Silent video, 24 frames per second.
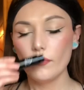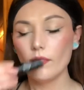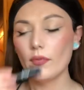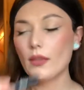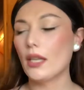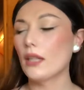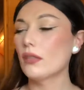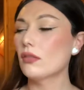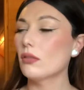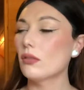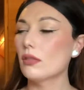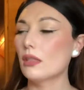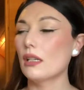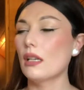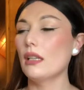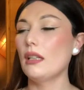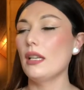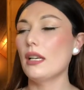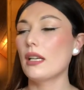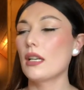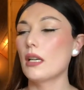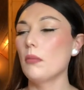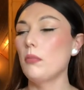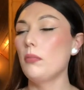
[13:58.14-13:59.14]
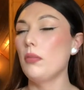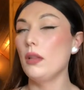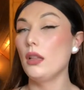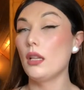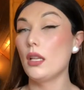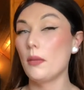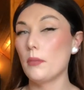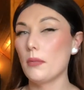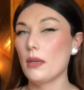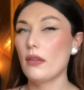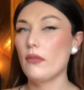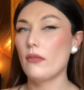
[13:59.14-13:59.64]
I sort of get like a
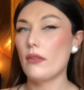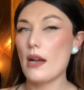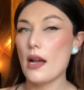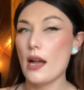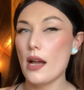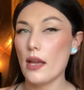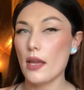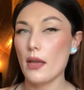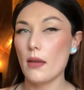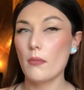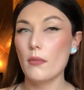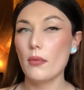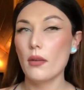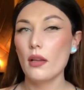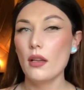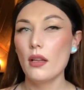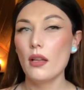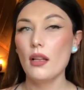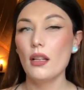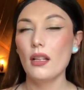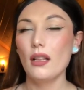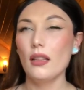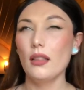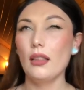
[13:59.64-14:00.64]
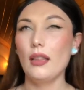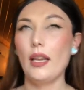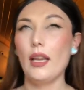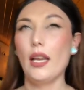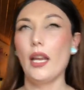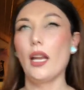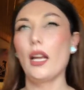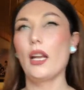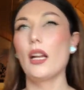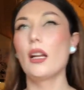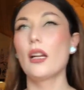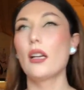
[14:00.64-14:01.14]
plummy vibe.
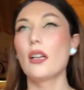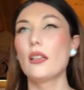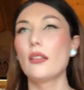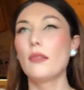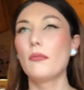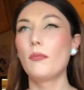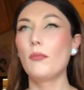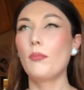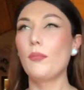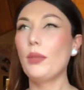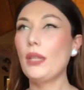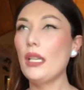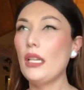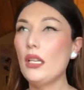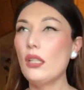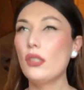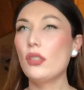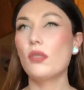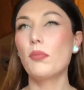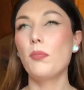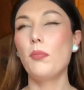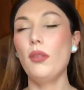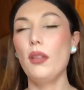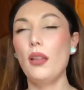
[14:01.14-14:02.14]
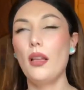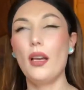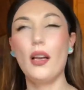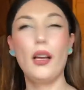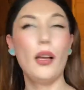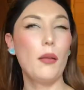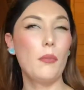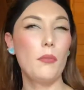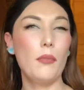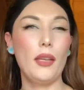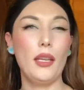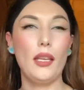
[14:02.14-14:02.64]
Like peach,
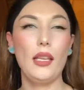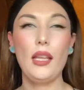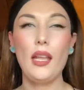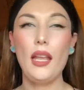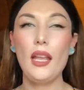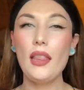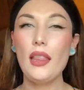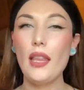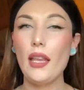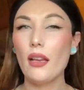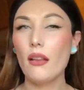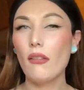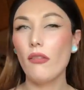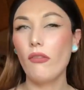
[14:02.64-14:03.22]
plum, and like